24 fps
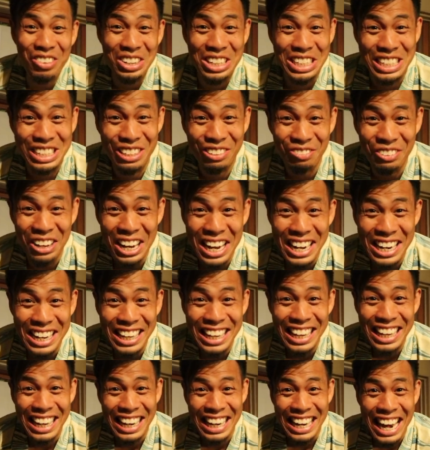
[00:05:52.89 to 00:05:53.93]
was
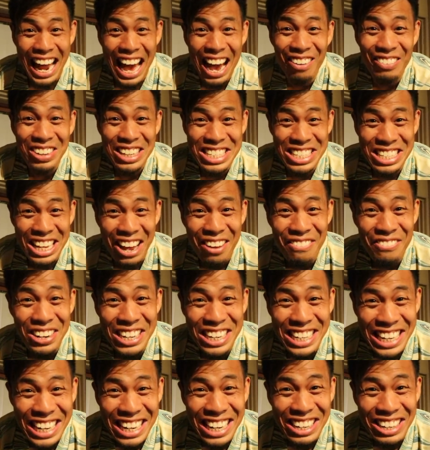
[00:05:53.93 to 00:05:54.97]
fun. Now it's time for
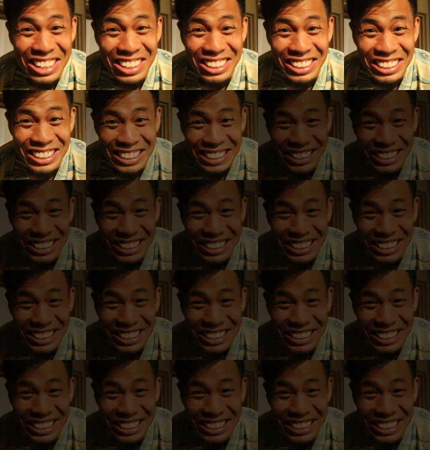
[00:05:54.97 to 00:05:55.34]
dinner.